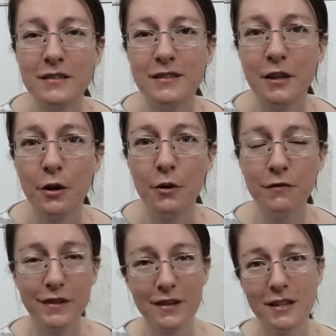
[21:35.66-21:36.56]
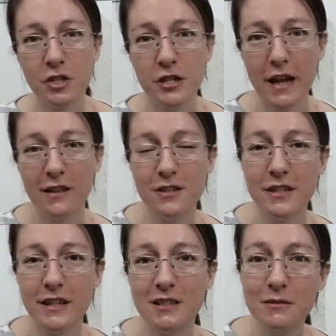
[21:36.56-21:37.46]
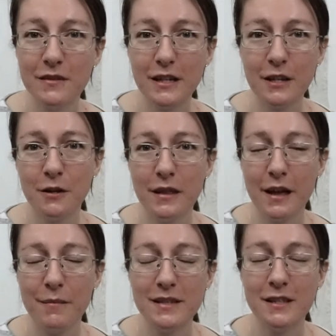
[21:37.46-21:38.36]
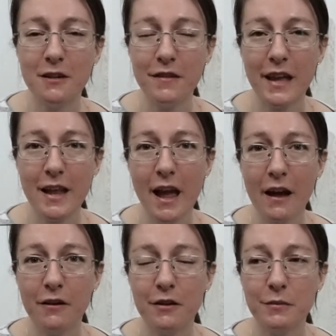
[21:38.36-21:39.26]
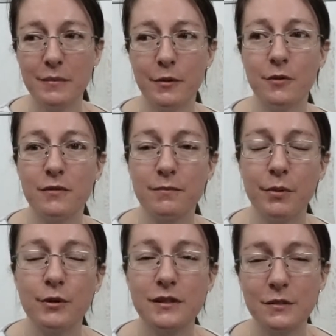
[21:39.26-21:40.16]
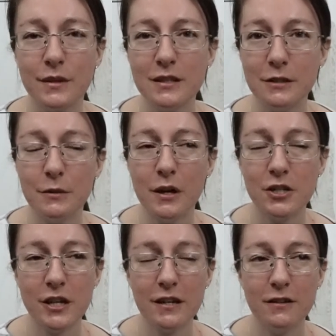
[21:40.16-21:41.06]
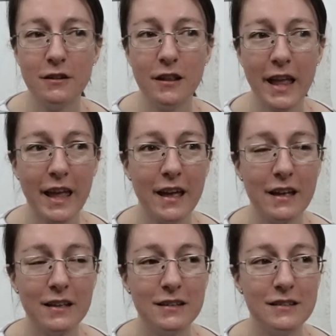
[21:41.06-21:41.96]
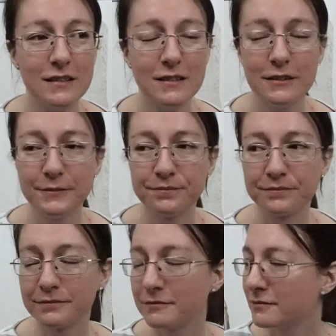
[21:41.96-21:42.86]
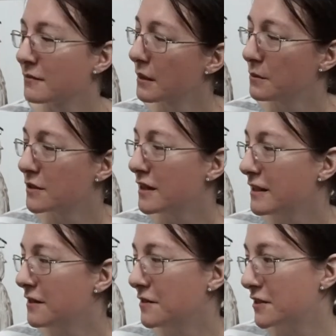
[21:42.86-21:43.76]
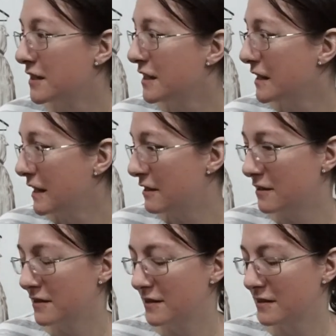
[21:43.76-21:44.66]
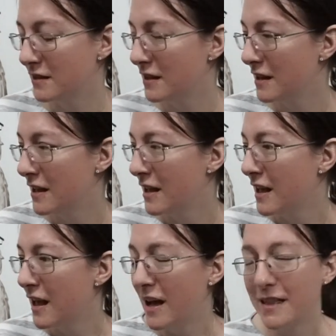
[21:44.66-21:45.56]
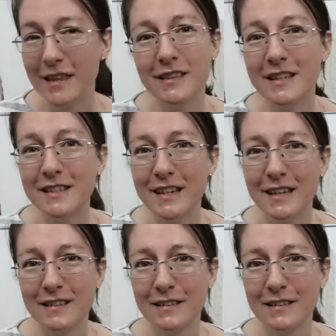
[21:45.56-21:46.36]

Sewfearless Challenge announcement video that myself and Akram, we both posted one to our channel. And I'm trying to think if there's anything else. I think that's it.